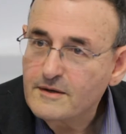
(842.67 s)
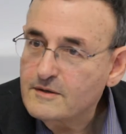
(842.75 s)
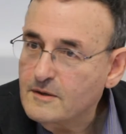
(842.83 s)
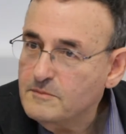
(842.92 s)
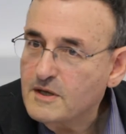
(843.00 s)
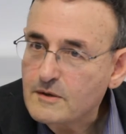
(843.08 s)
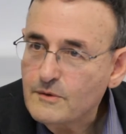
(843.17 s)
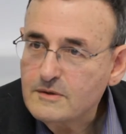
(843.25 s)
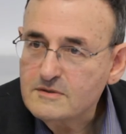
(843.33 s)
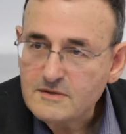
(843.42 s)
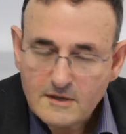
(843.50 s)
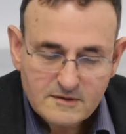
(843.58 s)
it can be
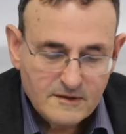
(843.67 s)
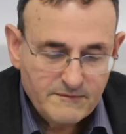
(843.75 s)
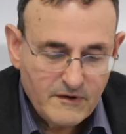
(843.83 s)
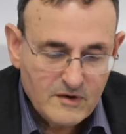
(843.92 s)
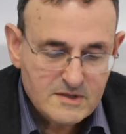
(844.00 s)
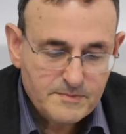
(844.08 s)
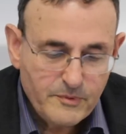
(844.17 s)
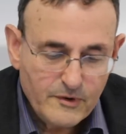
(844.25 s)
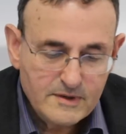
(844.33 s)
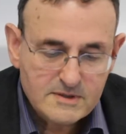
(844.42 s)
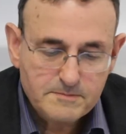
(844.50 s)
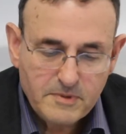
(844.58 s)
criticized at various
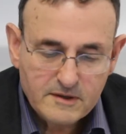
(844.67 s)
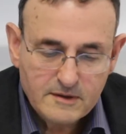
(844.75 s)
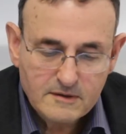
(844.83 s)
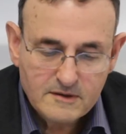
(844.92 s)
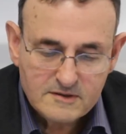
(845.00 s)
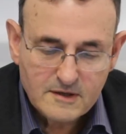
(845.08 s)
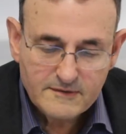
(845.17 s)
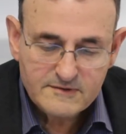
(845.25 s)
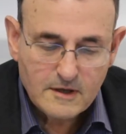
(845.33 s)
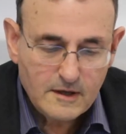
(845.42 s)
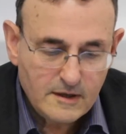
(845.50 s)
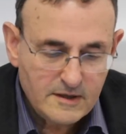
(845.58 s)
points, but he deserves
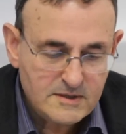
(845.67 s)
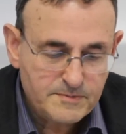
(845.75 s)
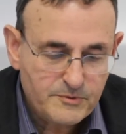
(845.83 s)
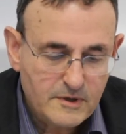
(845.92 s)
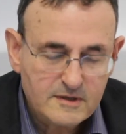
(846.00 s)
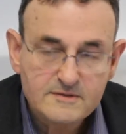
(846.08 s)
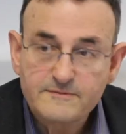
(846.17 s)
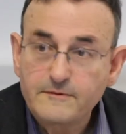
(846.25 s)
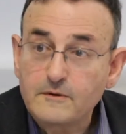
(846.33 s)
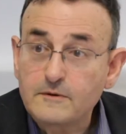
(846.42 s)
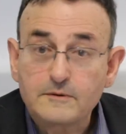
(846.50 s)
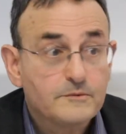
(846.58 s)
the highest praise
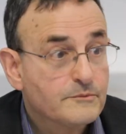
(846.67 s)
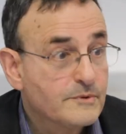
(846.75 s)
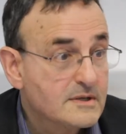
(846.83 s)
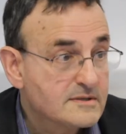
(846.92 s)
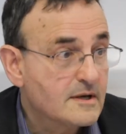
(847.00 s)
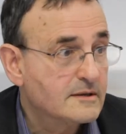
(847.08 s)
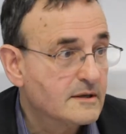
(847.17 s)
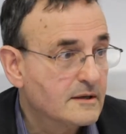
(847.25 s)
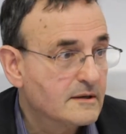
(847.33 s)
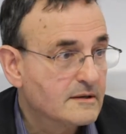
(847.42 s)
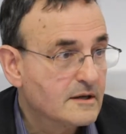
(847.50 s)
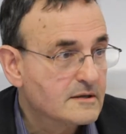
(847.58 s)
for
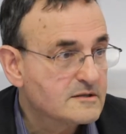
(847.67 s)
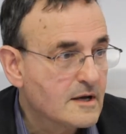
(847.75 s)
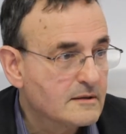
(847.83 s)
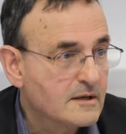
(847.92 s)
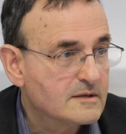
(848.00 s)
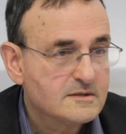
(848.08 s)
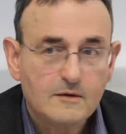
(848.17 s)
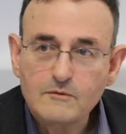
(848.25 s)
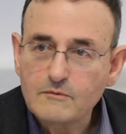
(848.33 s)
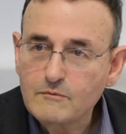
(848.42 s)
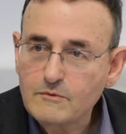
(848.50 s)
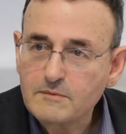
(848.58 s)
resetting the agenda,
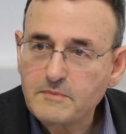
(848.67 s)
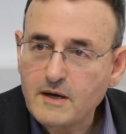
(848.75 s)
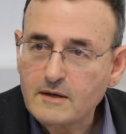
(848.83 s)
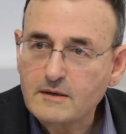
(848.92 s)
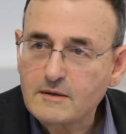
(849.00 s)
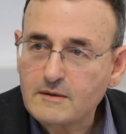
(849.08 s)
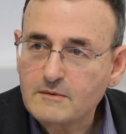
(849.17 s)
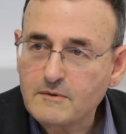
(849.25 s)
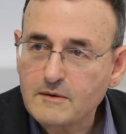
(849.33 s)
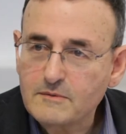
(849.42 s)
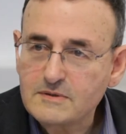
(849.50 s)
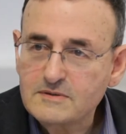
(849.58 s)
so we're back
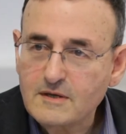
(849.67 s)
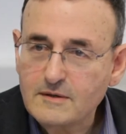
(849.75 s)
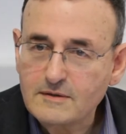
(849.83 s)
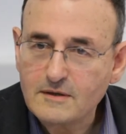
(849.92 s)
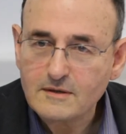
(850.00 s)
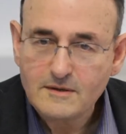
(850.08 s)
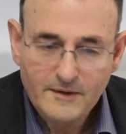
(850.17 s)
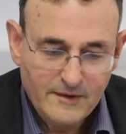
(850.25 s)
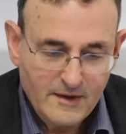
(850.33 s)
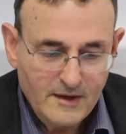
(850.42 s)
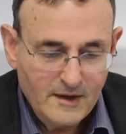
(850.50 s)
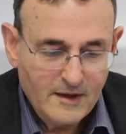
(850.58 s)
where we started.
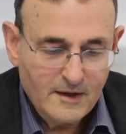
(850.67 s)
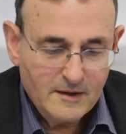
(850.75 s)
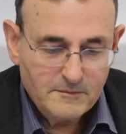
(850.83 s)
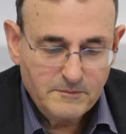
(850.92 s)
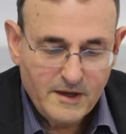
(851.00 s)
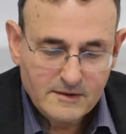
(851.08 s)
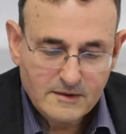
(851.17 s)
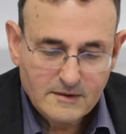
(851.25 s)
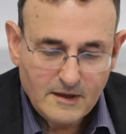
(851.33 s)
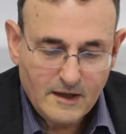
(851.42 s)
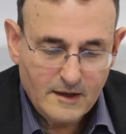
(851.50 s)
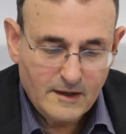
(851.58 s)
But
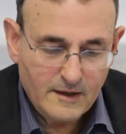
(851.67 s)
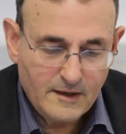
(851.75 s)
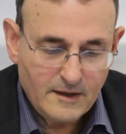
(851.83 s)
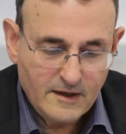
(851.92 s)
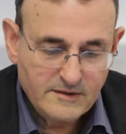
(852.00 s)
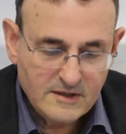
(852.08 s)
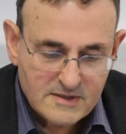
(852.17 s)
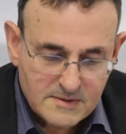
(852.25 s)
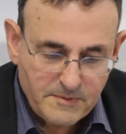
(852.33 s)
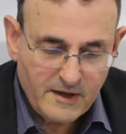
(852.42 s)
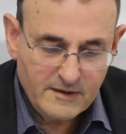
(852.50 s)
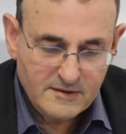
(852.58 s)

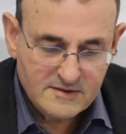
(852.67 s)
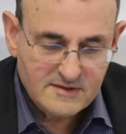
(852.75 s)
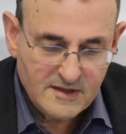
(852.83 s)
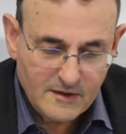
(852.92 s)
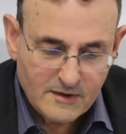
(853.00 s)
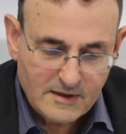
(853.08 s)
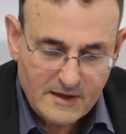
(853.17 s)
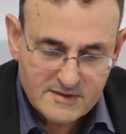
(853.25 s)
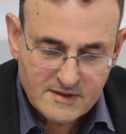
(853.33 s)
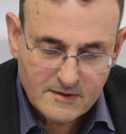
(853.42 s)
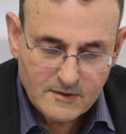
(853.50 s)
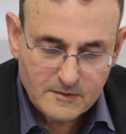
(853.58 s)
despite his
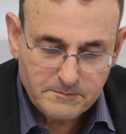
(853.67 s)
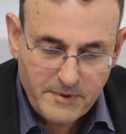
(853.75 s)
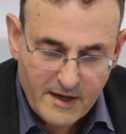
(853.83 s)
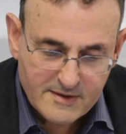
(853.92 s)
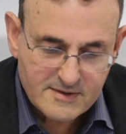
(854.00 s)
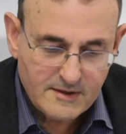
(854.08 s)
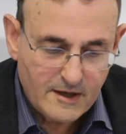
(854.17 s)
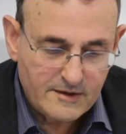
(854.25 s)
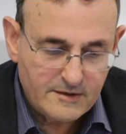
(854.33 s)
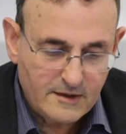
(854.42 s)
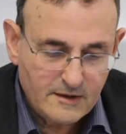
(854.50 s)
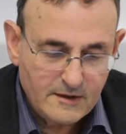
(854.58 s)
neoclassical
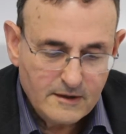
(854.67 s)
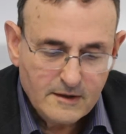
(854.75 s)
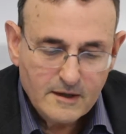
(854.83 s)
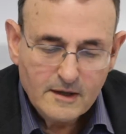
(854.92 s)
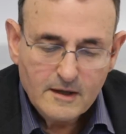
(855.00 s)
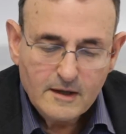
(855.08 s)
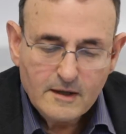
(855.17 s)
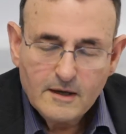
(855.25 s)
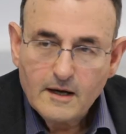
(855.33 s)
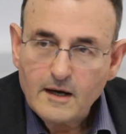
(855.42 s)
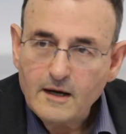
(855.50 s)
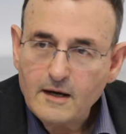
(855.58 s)
backsliding,
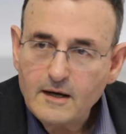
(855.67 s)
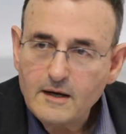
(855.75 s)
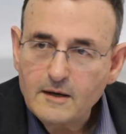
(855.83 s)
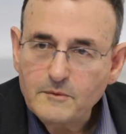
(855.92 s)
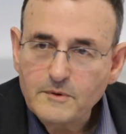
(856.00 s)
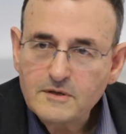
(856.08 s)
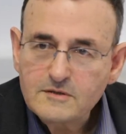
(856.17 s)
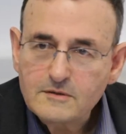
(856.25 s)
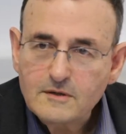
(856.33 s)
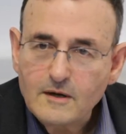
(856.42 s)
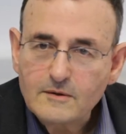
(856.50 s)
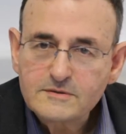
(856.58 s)
we
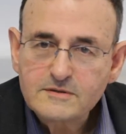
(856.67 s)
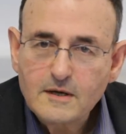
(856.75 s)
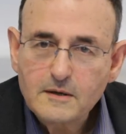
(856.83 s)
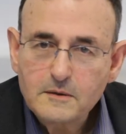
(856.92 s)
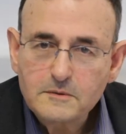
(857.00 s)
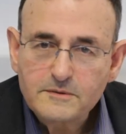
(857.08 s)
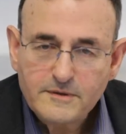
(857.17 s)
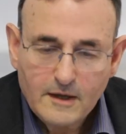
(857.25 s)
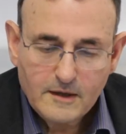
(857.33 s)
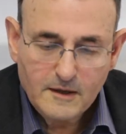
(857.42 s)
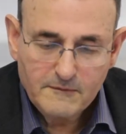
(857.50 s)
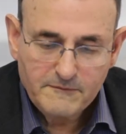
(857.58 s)
should also
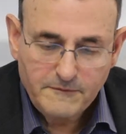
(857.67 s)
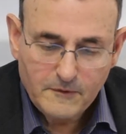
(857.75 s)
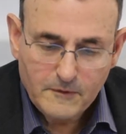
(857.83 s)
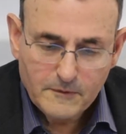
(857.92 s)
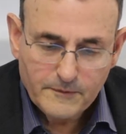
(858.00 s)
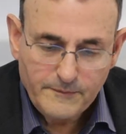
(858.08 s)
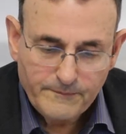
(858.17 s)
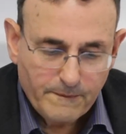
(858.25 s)
thank him for